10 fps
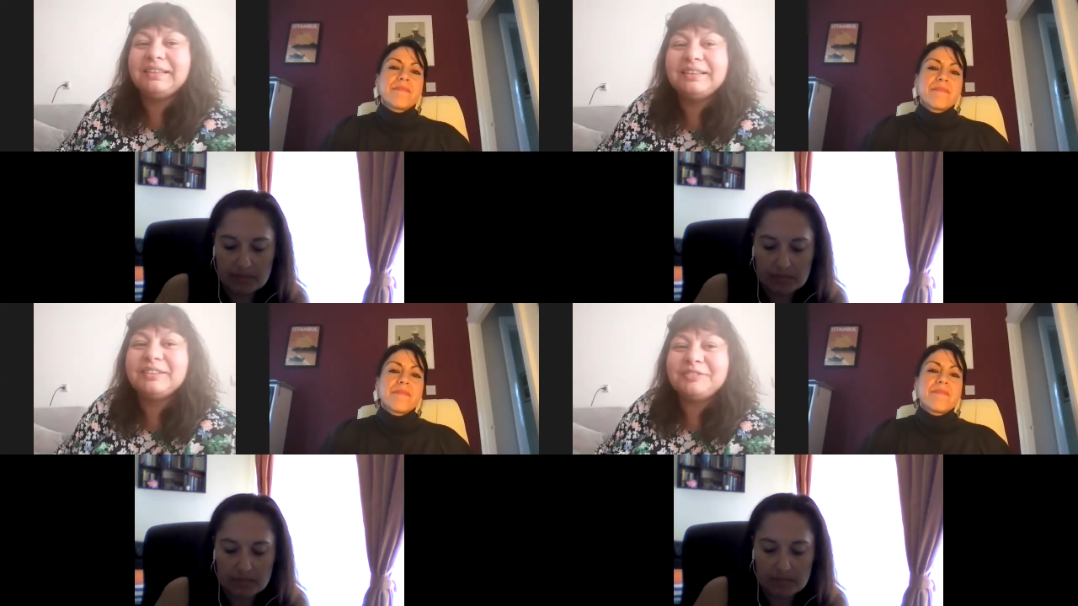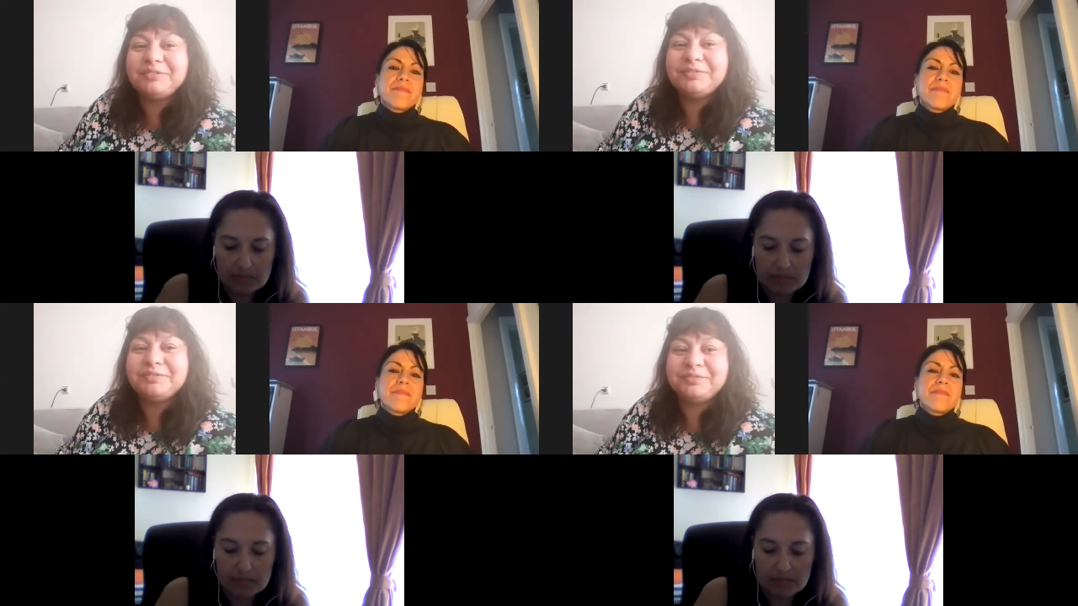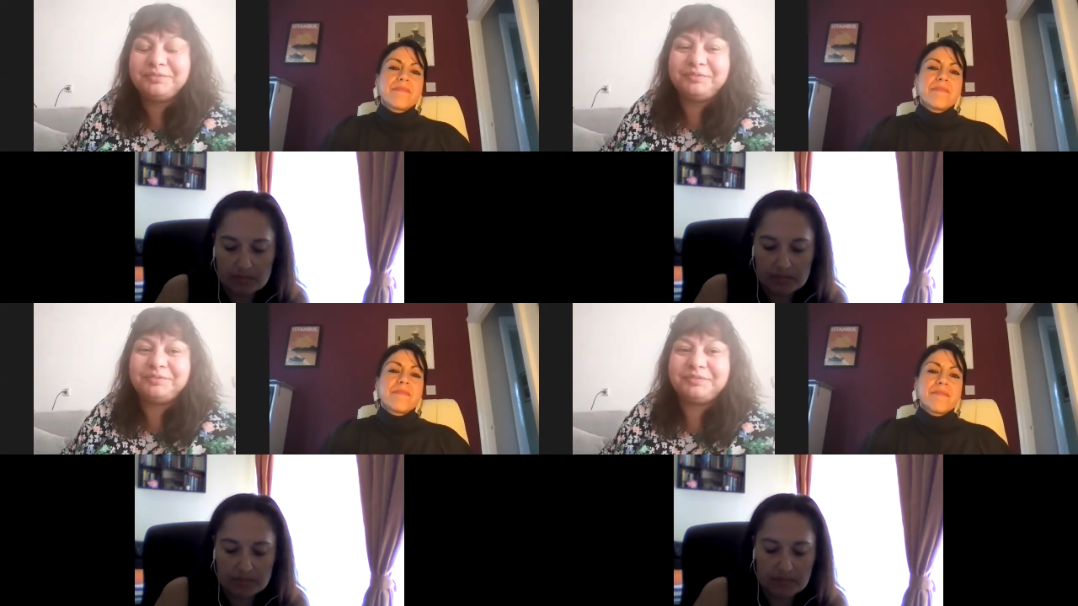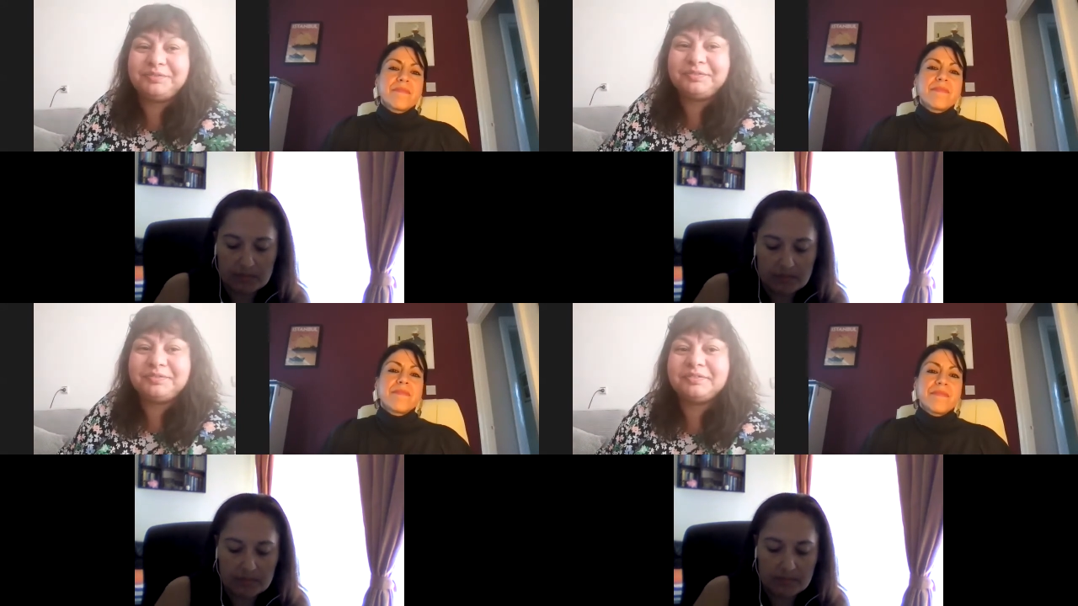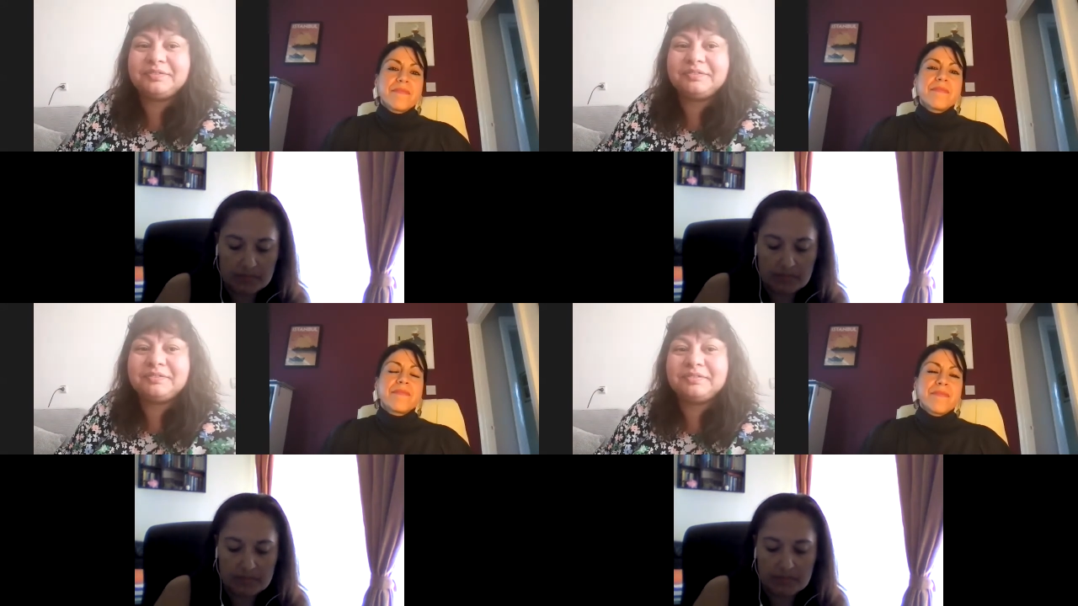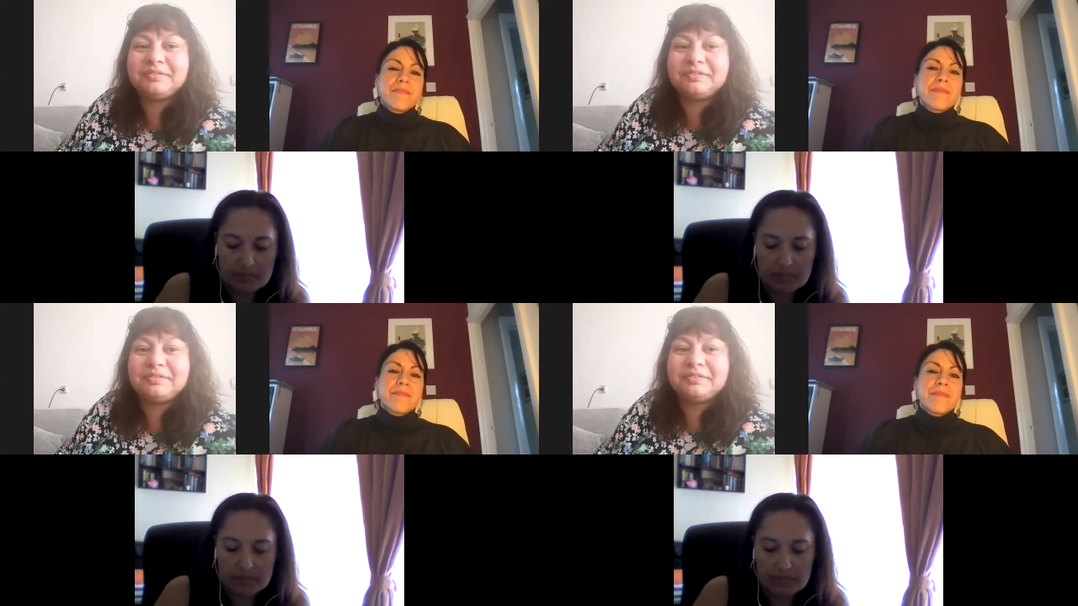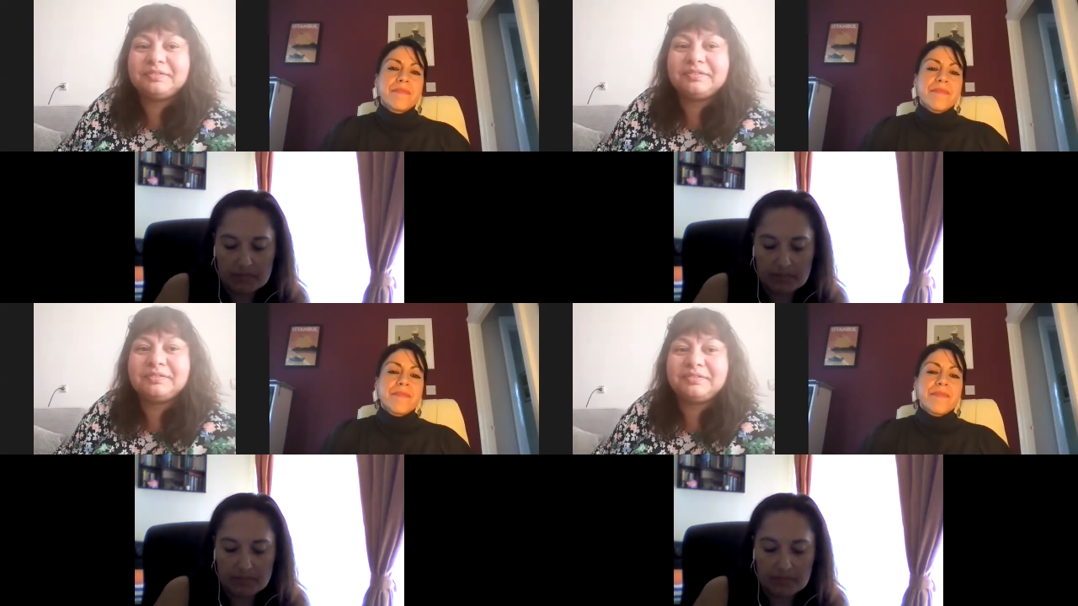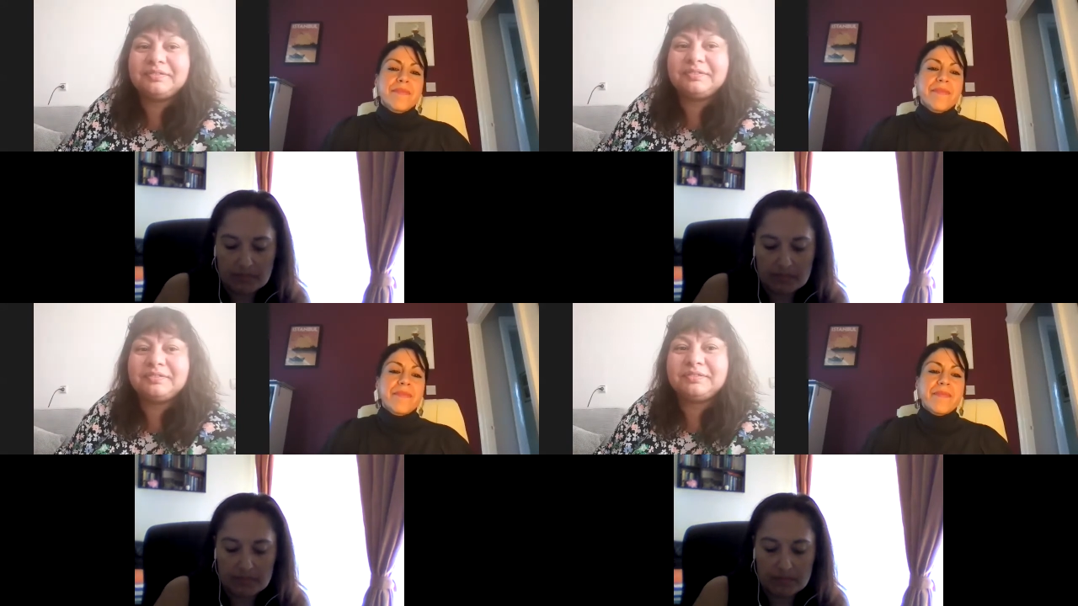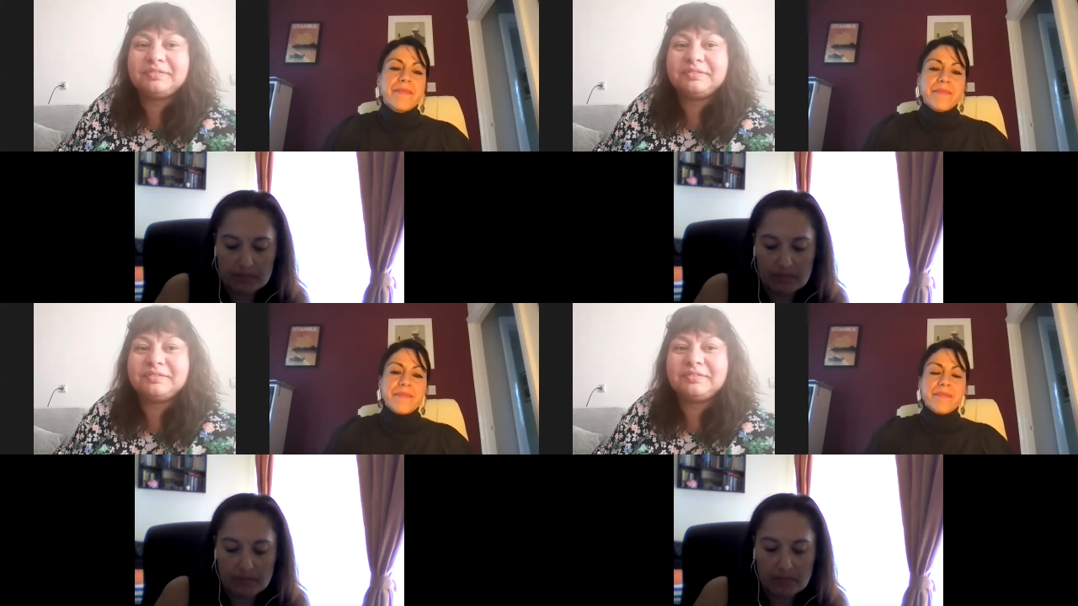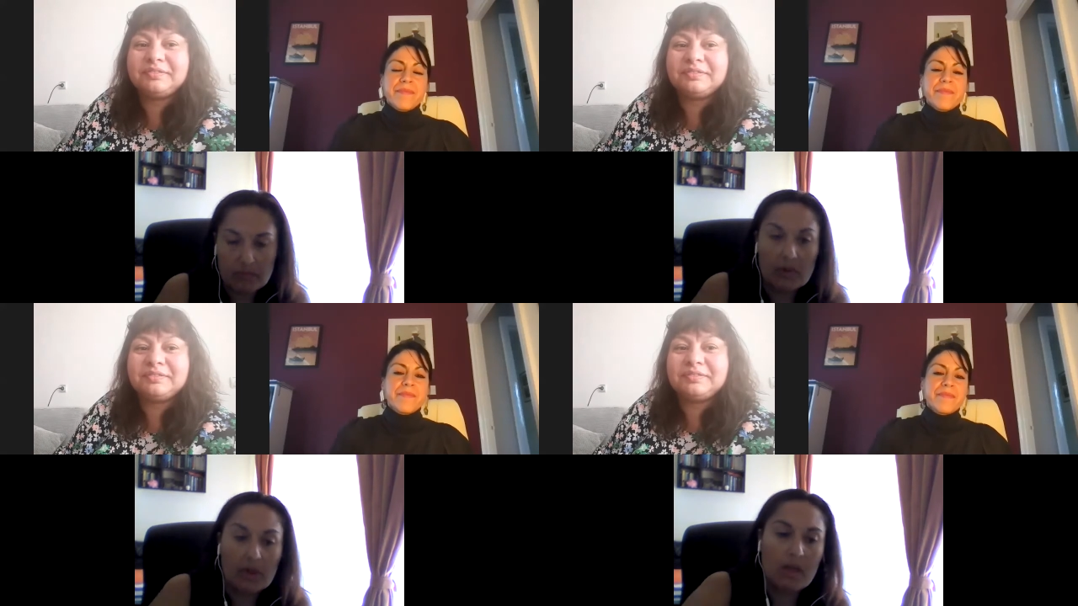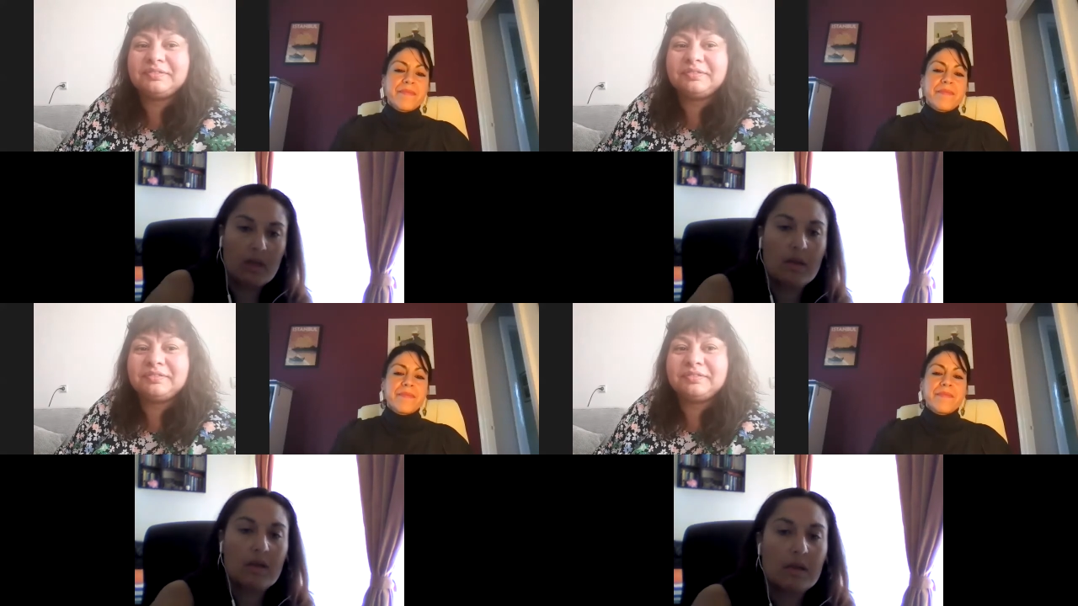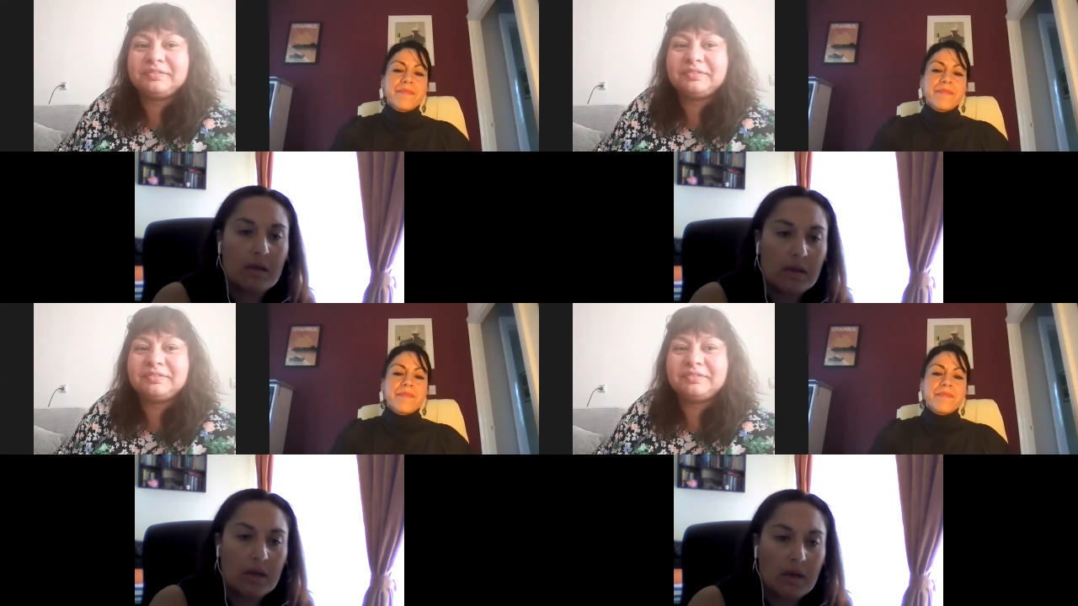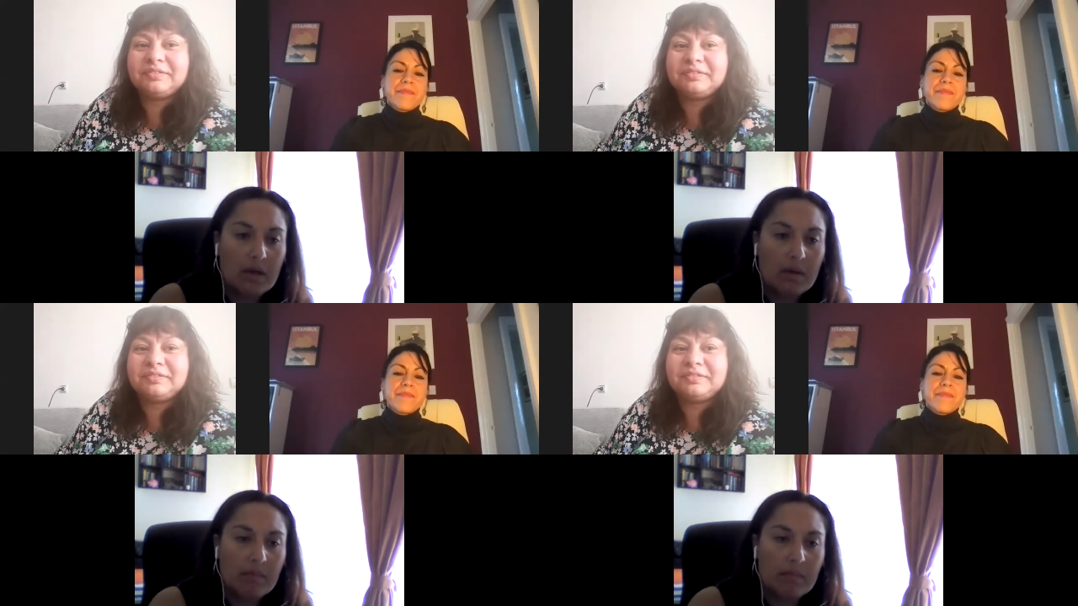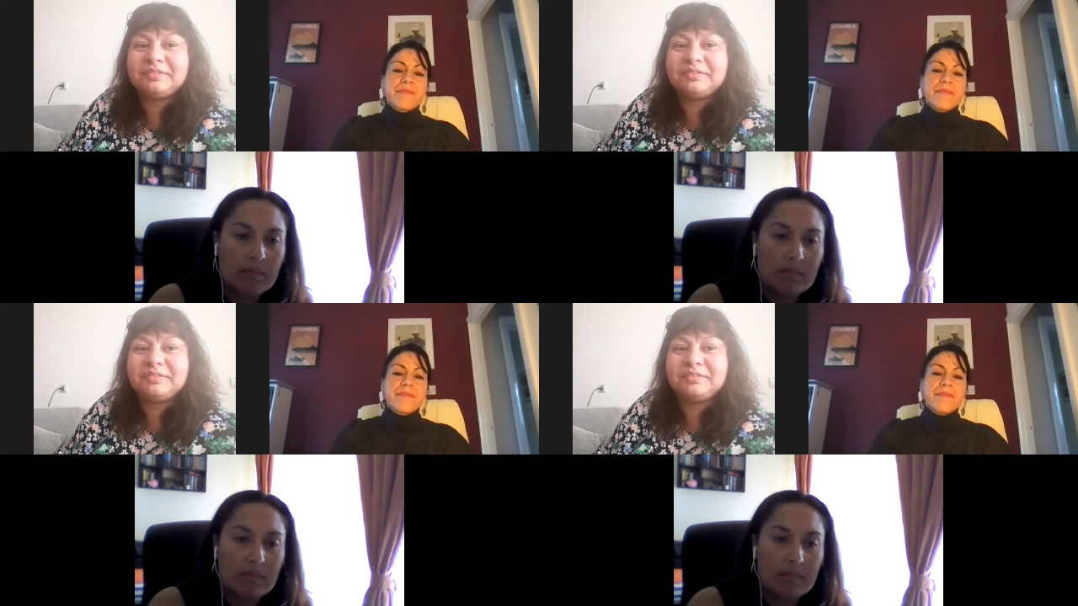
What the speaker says: Nothing is said.